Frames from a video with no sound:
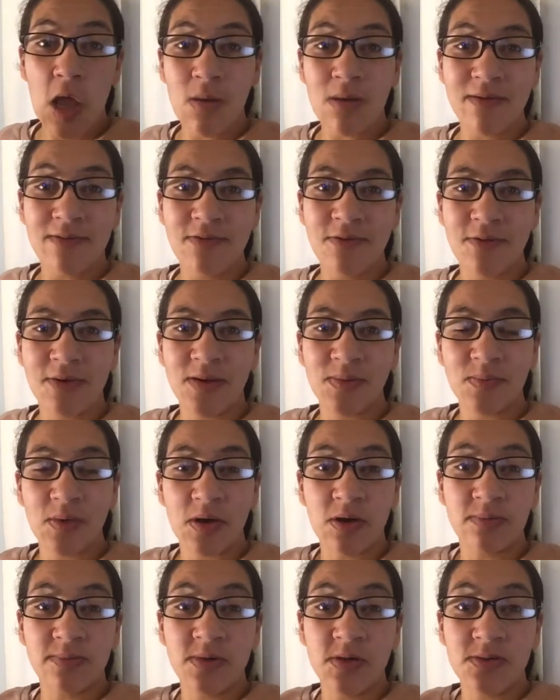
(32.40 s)
everyone,
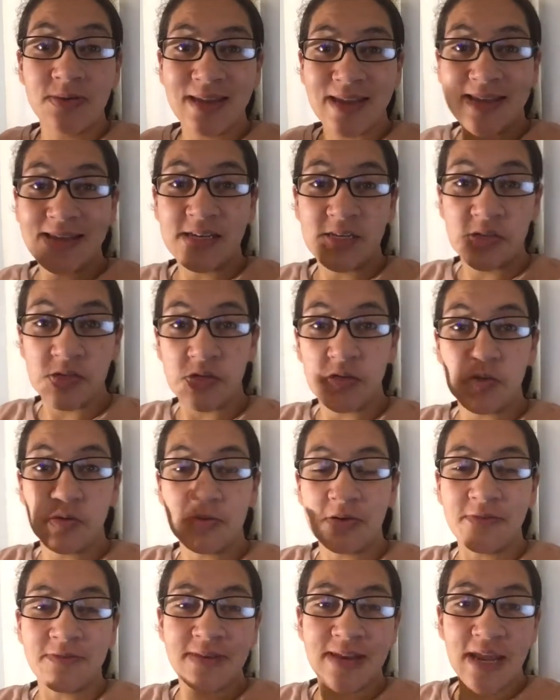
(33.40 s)
welcome to day two
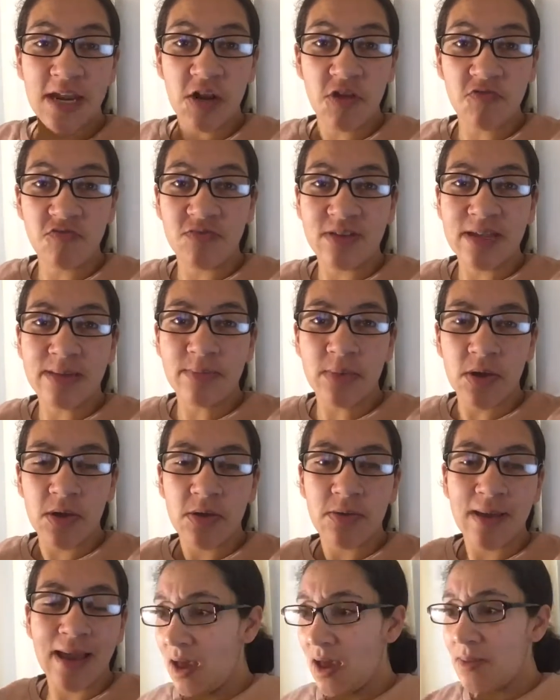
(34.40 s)
of
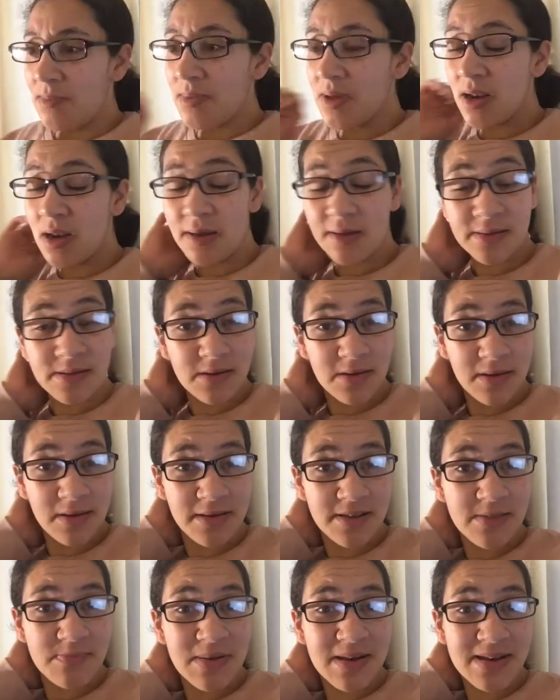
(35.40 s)
NaNoWriMo. Um, last night
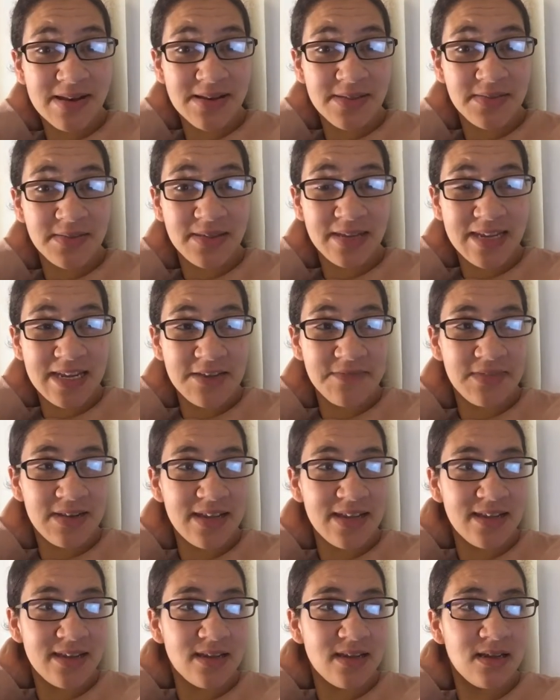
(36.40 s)
I spent the
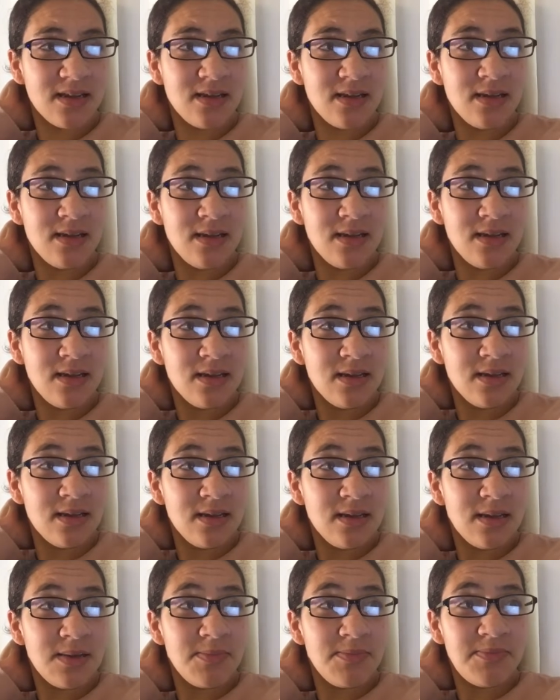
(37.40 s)
evening
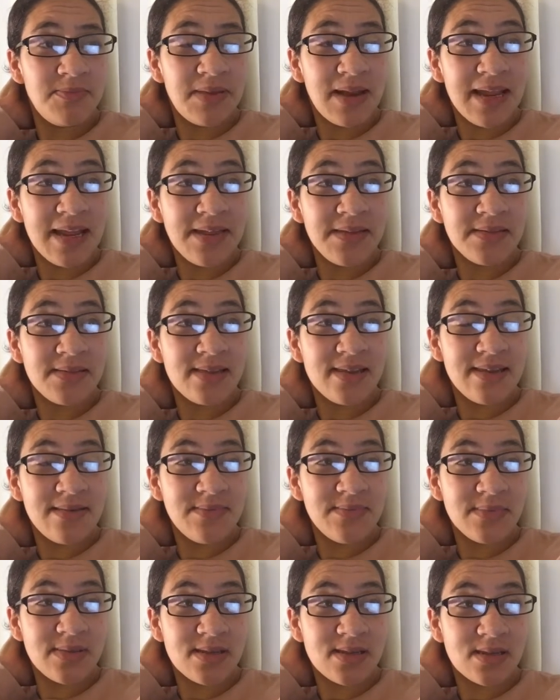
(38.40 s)
playing The
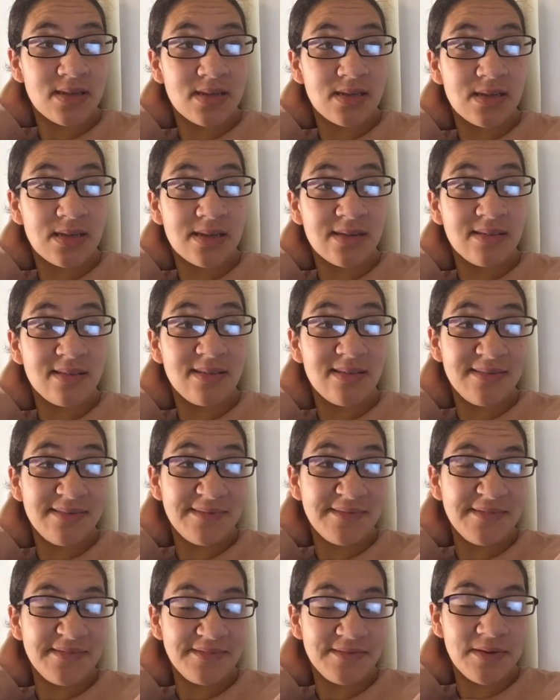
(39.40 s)
Sims, hmm,
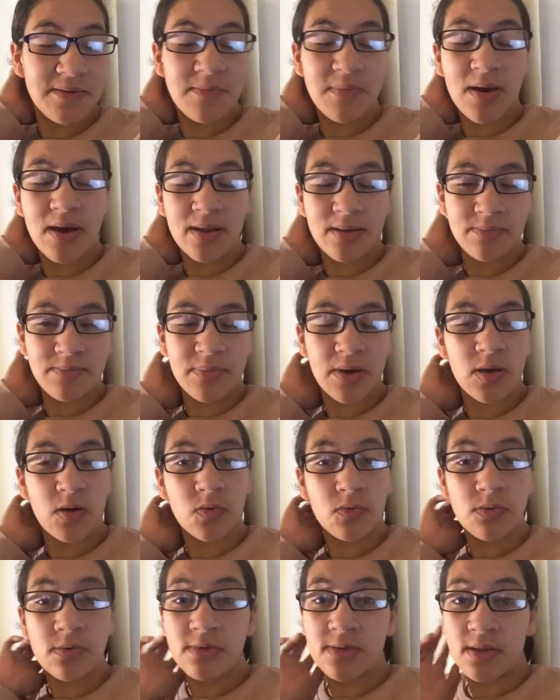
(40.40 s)
but, but
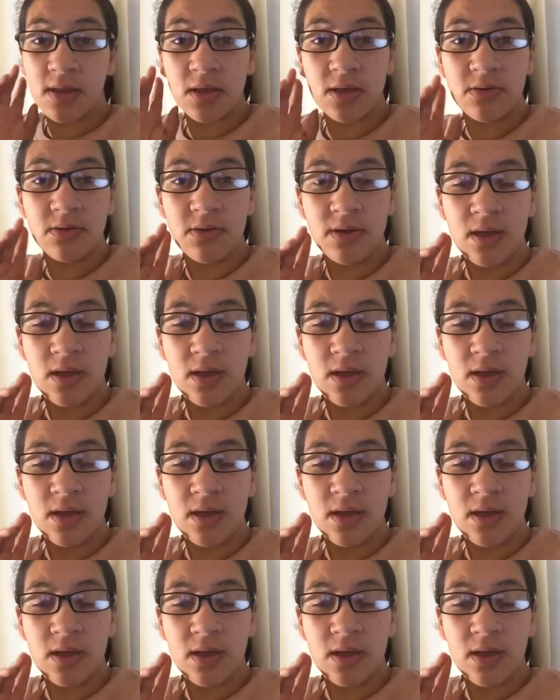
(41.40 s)
also